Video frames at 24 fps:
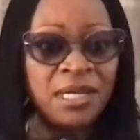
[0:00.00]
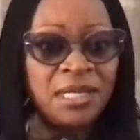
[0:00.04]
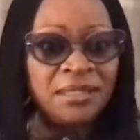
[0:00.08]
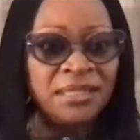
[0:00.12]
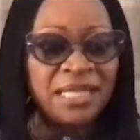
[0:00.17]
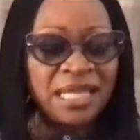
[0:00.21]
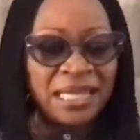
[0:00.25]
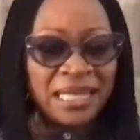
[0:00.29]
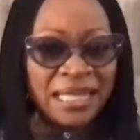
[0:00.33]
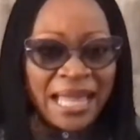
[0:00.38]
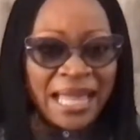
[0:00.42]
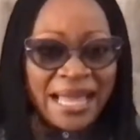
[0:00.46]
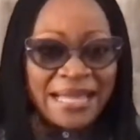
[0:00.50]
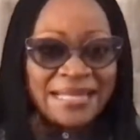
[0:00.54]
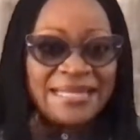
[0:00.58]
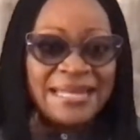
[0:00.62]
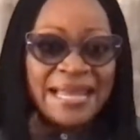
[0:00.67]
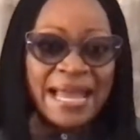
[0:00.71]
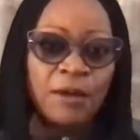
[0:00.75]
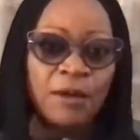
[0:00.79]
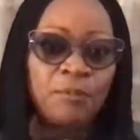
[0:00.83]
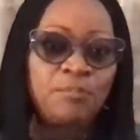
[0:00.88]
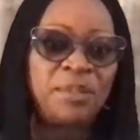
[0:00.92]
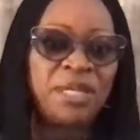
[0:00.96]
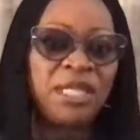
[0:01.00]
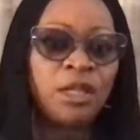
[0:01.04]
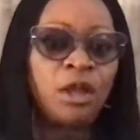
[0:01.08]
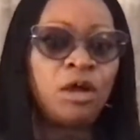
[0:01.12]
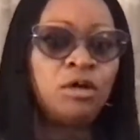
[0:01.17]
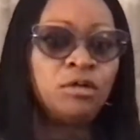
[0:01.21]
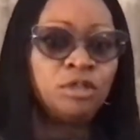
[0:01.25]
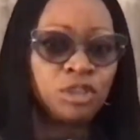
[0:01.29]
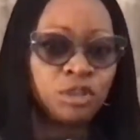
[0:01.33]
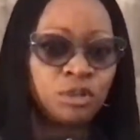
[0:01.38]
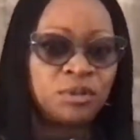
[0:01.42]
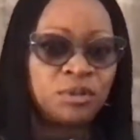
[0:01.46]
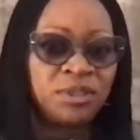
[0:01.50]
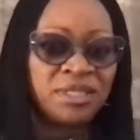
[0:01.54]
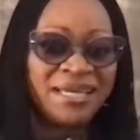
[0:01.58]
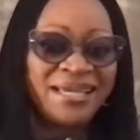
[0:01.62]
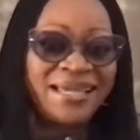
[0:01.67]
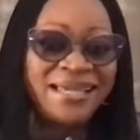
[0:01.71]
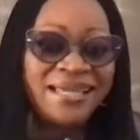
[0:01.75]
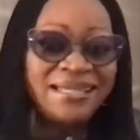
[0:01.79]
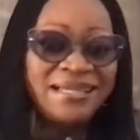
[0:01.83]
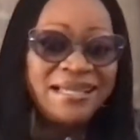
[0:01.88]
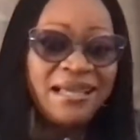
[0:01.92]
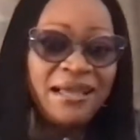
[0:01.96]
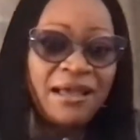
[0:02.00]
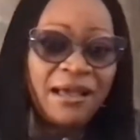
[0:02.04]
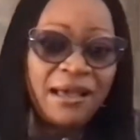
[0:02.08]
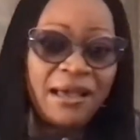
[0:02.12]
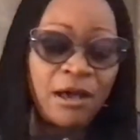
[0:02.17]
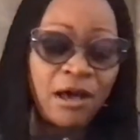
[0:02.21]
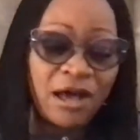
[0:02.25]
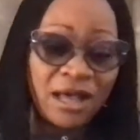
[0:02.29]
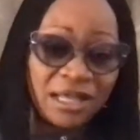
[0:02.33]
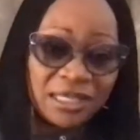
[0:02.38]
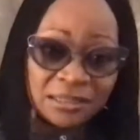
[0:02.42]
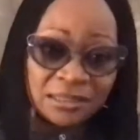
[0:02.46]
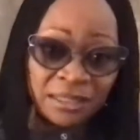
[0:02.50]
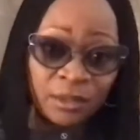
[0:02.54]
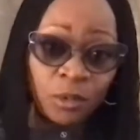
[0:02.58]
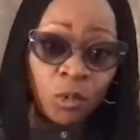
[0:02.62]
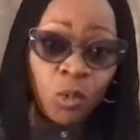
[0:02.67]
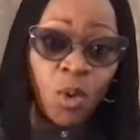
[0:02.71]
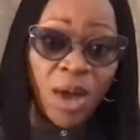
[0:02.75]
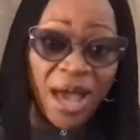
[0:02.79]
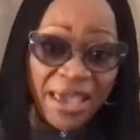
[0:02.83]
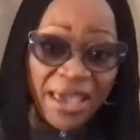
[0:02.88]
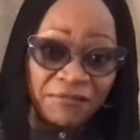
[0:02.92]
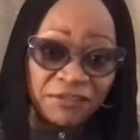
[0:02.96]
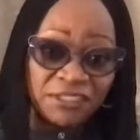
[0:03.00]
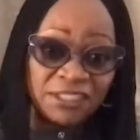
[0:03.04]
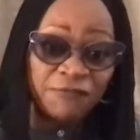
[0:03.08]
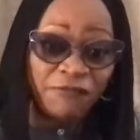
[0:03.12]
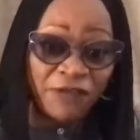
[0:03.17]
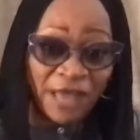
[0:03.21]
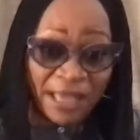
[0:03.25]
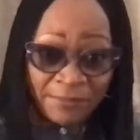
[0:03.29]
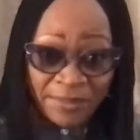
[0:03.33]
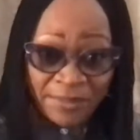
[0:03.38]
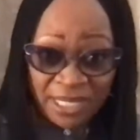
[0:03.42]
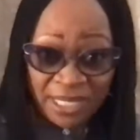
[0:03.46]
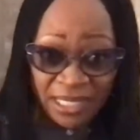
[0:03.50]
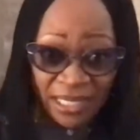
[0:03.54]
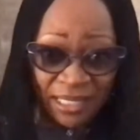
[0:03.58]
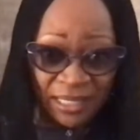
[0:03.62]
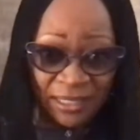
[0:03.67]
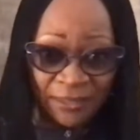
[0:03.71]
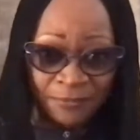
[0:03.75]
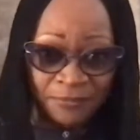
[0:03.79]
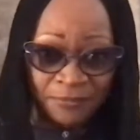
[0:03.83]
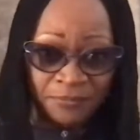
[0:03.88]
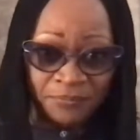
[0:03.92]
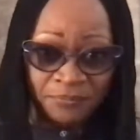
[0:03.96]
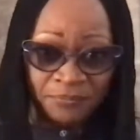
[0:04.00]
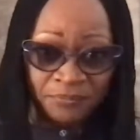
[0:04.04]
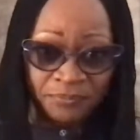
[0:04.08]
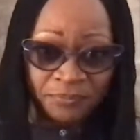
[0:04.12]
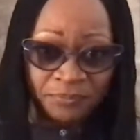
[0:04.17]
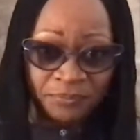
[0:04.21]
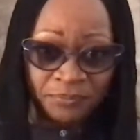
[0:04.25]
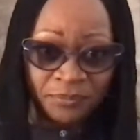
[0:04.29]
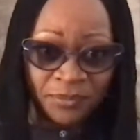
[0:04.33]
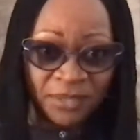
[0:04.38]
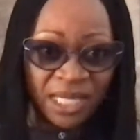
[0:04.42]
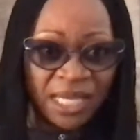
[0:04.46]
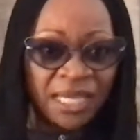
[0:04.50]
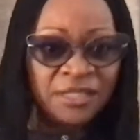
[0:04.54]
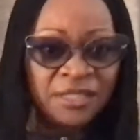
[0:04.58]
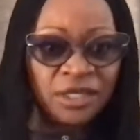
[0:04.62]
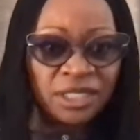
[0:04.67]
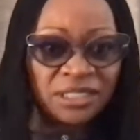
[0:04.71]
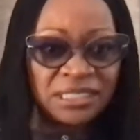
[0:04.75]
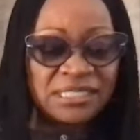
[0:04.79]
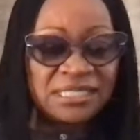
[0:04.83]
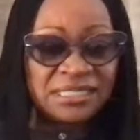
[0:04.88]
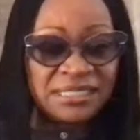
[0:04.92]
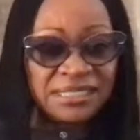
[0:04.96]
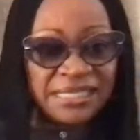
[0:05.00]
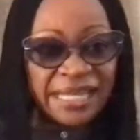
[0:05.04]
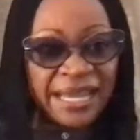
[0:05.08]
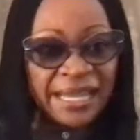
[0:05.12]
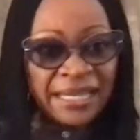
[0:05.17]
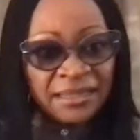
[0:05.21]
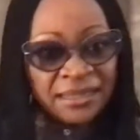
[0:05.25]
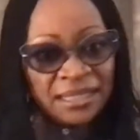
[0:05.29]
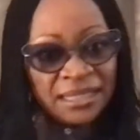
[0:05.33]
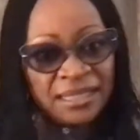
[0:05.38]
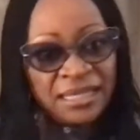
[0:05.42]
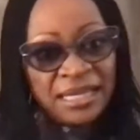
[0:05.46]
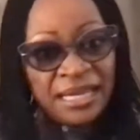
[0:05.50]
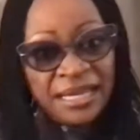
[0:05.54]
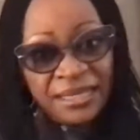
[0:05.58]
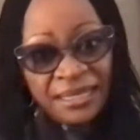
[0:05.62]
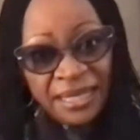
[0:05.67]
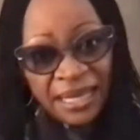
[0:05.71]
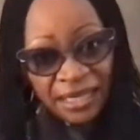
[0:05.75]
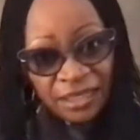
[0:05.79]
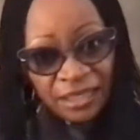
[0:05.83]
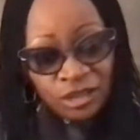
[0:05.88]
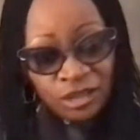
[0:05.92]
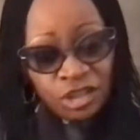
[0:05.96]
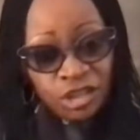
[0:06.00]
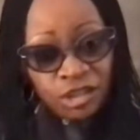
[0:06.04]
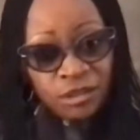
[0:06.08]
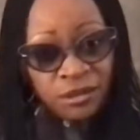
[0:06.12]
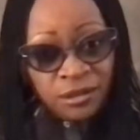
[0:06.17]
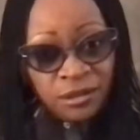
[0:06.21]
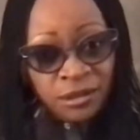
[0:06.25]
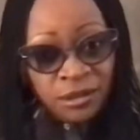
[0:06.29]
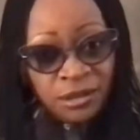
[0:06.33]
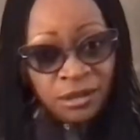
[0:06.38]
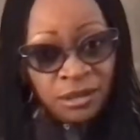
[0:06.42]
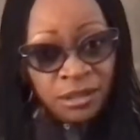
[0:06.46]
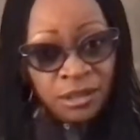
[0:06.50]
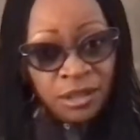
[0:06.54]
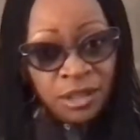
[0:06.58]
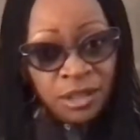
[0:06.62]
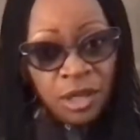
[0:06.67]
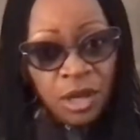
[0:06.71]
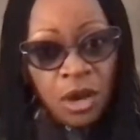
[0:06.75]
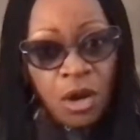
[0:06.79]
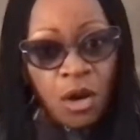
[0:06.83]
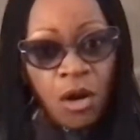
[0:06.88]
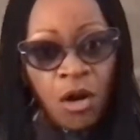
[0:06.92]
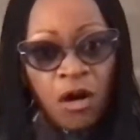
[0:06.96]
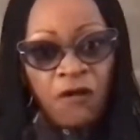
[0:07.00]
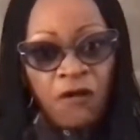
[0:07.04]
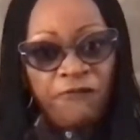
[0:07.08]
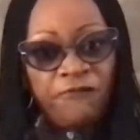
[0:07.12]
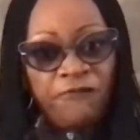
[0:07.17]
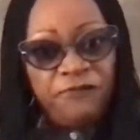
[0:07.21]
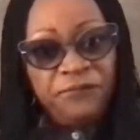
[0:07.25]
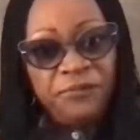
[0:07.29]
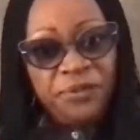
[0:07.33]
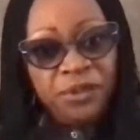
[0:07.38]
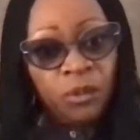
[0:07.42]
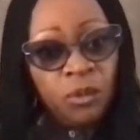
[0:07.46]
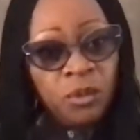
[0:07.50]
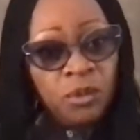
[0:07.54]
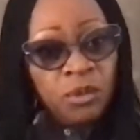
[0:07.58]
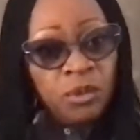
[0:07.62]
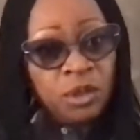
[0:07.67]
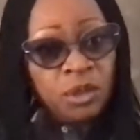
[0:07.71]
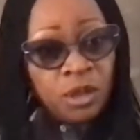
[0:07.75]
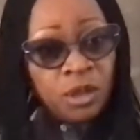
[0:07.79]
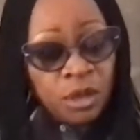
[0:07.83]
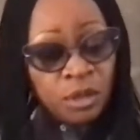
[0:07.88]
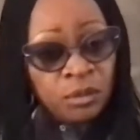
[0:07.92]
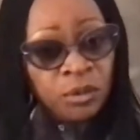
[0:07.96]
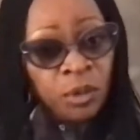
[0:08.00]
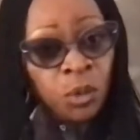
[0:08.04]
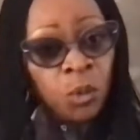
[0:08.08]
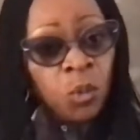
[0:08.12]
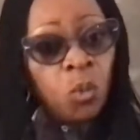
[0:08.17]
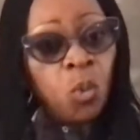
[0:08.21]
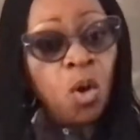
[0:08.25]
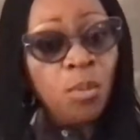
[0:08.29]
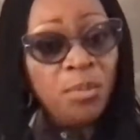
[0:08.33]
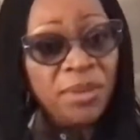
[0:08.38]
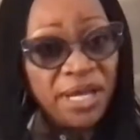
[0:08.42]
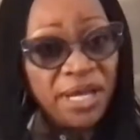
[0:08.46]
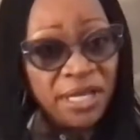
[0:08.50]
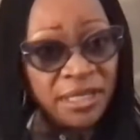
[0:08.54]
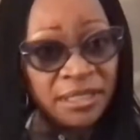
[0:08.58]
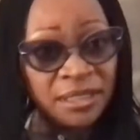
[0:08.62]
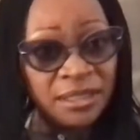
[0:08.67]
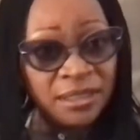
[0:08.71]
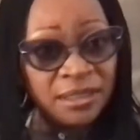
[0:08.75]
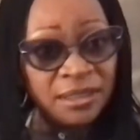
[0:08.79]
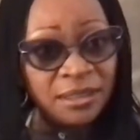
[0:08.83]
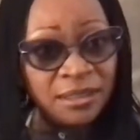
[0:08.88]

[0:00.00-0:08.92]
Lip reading: the land now belongs to the wife's family. It doesn't stay in the lineage of the woman